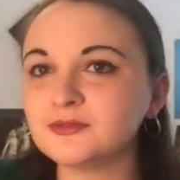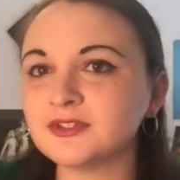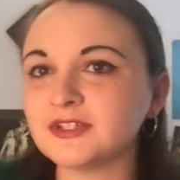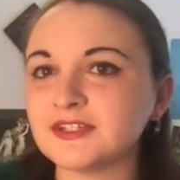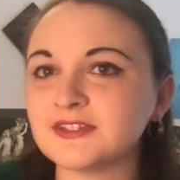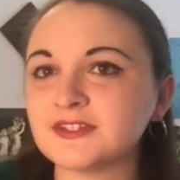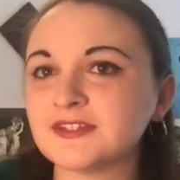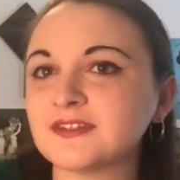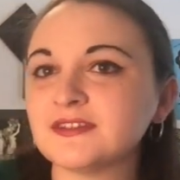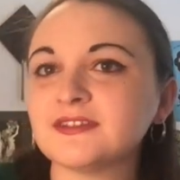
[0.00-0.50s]

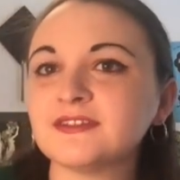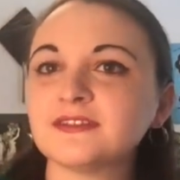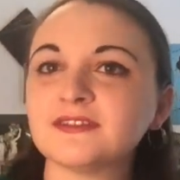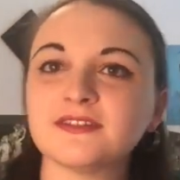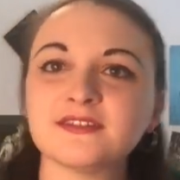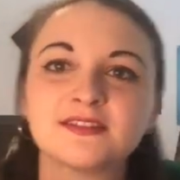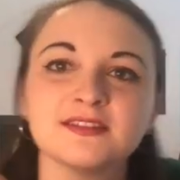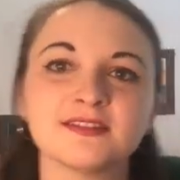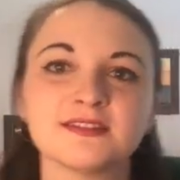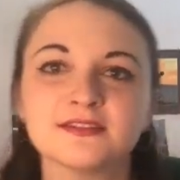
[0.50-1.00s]

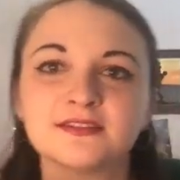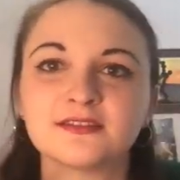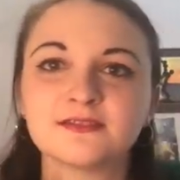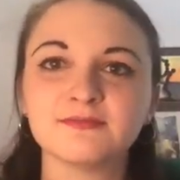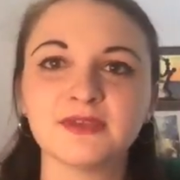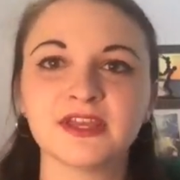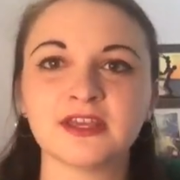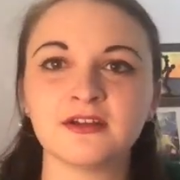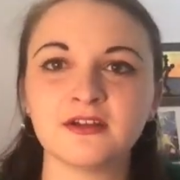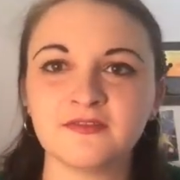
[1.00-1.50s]
let's
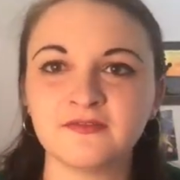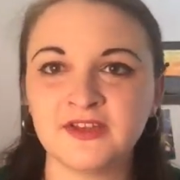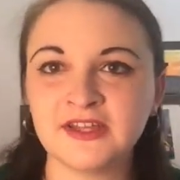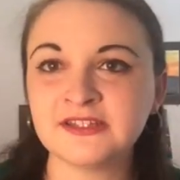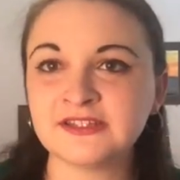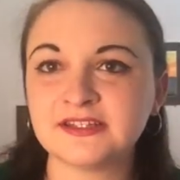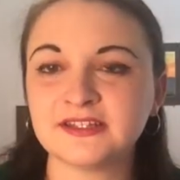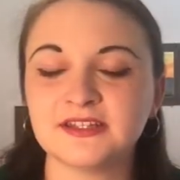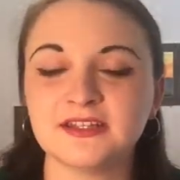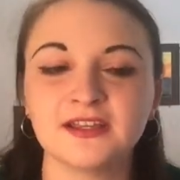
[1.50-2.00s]
make it all
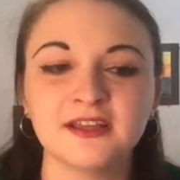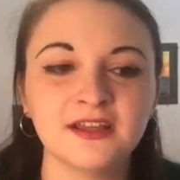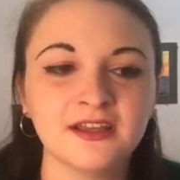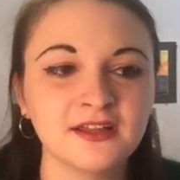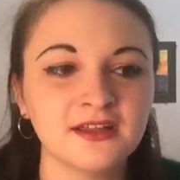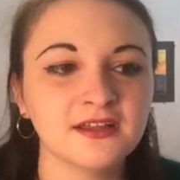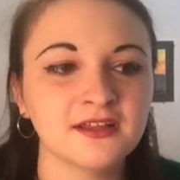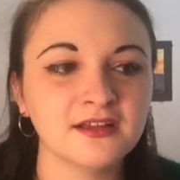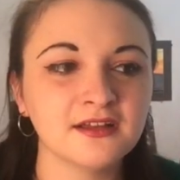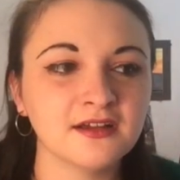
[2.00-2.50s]
fancy.
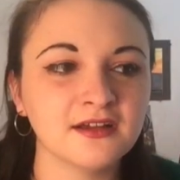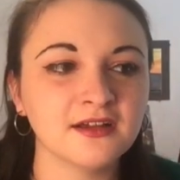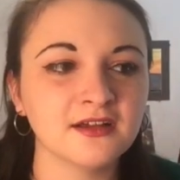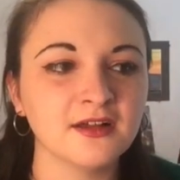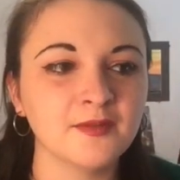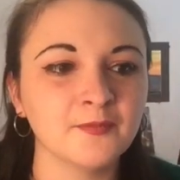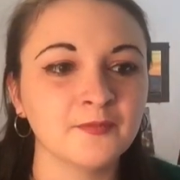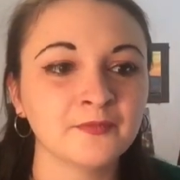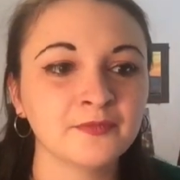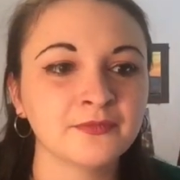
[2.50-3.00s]

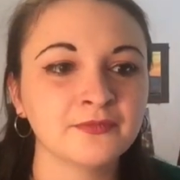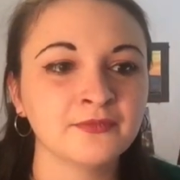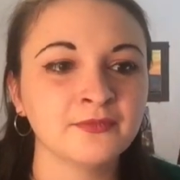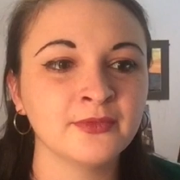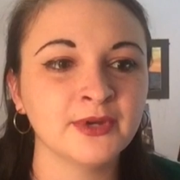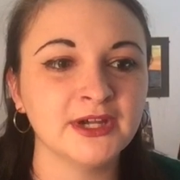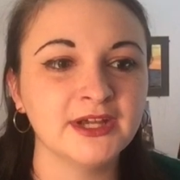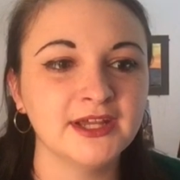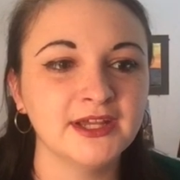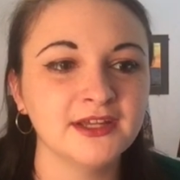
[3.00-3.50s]

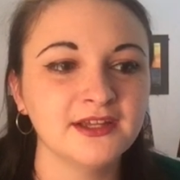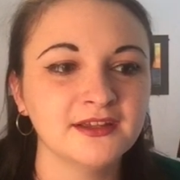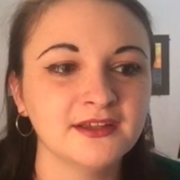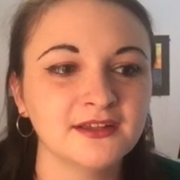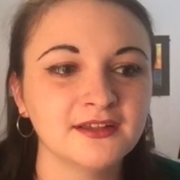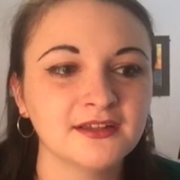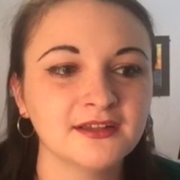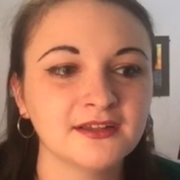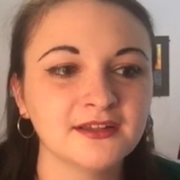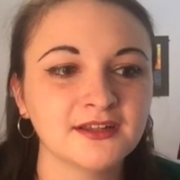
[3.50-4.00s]
But
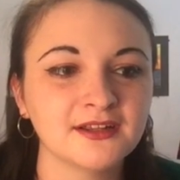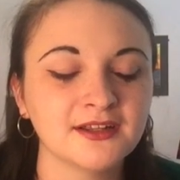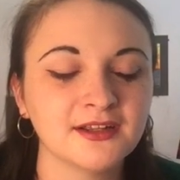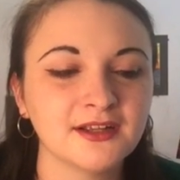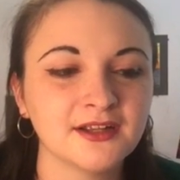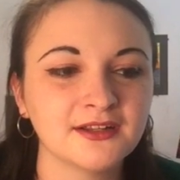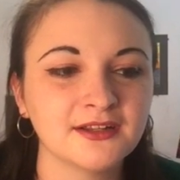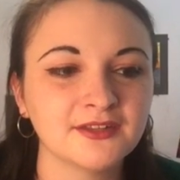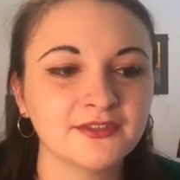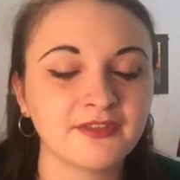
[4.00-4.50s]

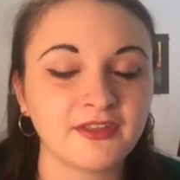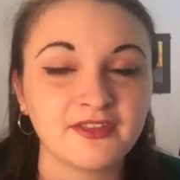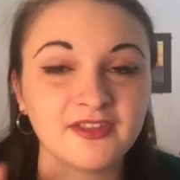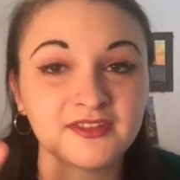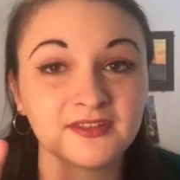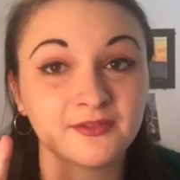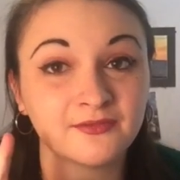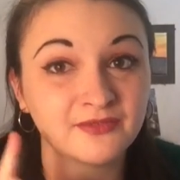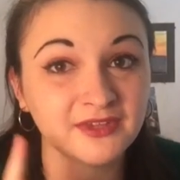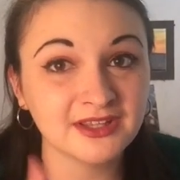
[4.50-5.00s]
the
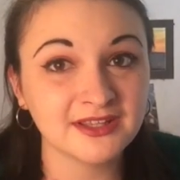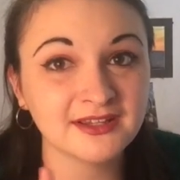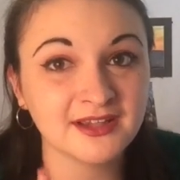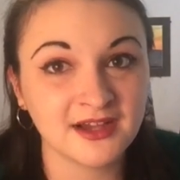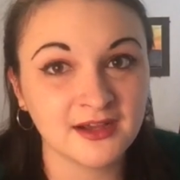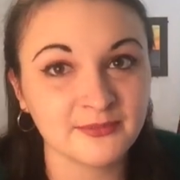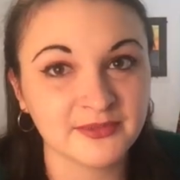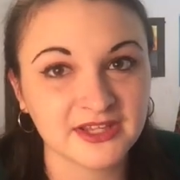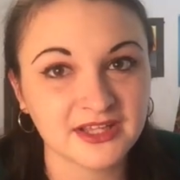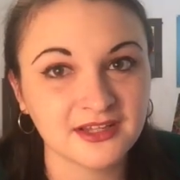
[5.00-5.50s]
thing that really
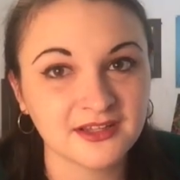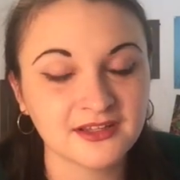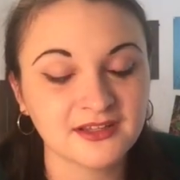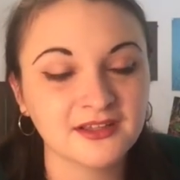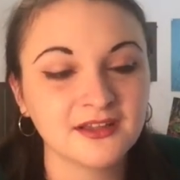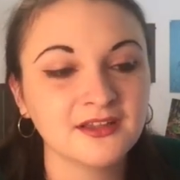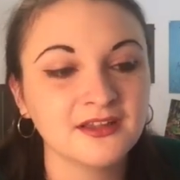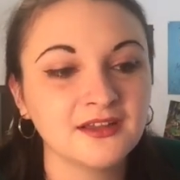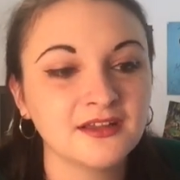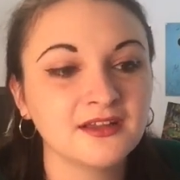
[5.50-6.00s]
got me,
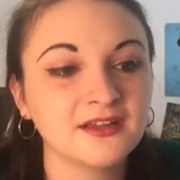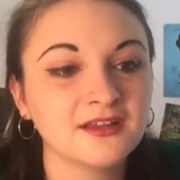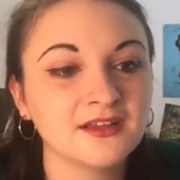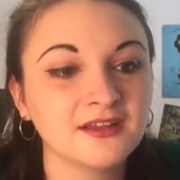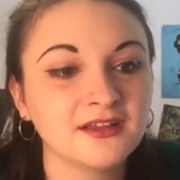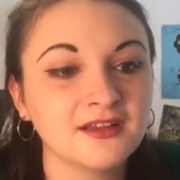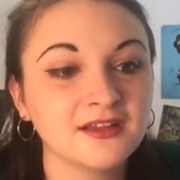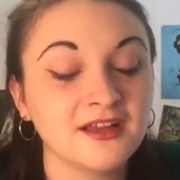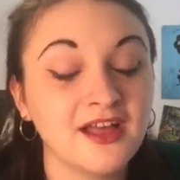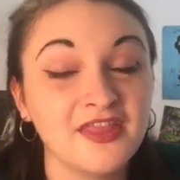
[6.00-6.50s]

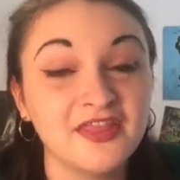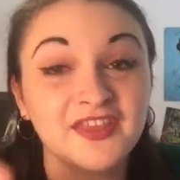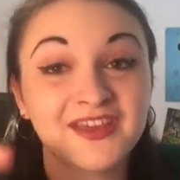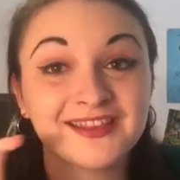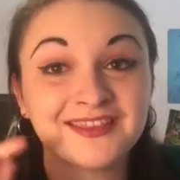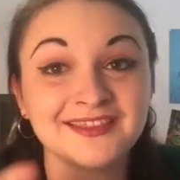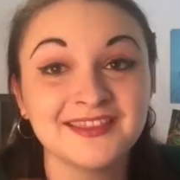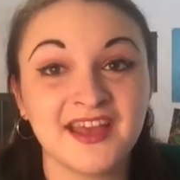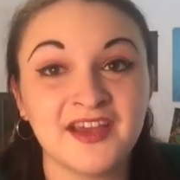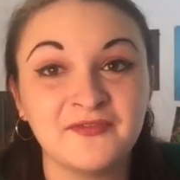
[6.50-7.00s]

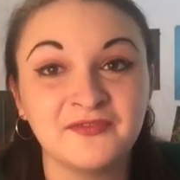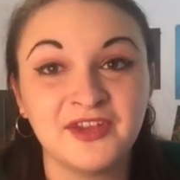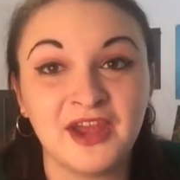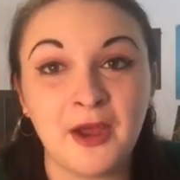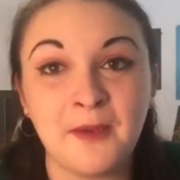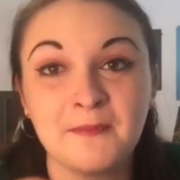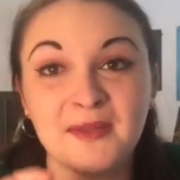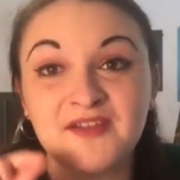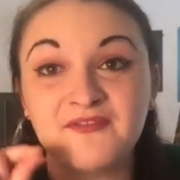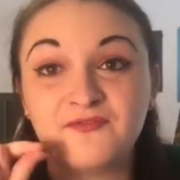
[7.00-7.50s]
they left
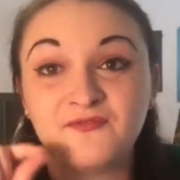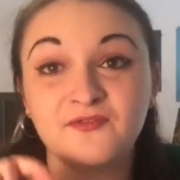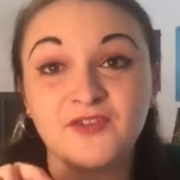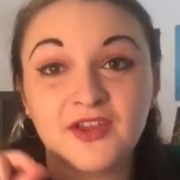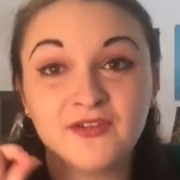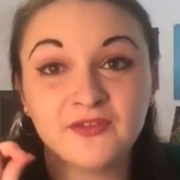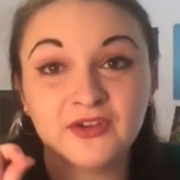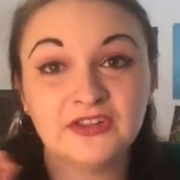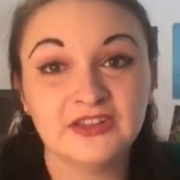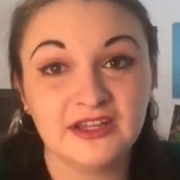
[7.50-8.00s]
out my
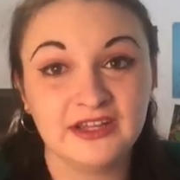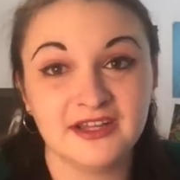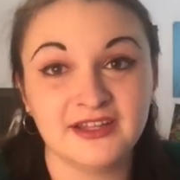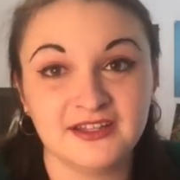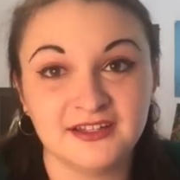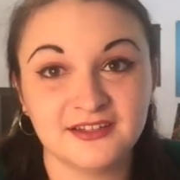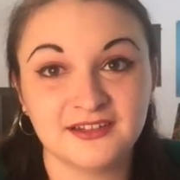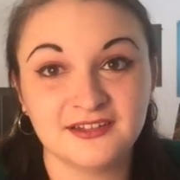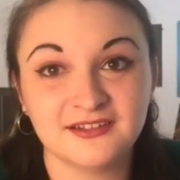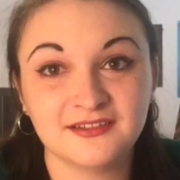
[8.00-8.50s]
favorite
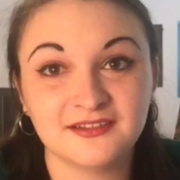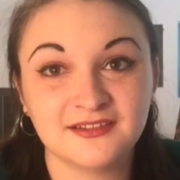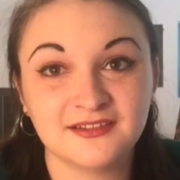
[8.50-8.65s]
line.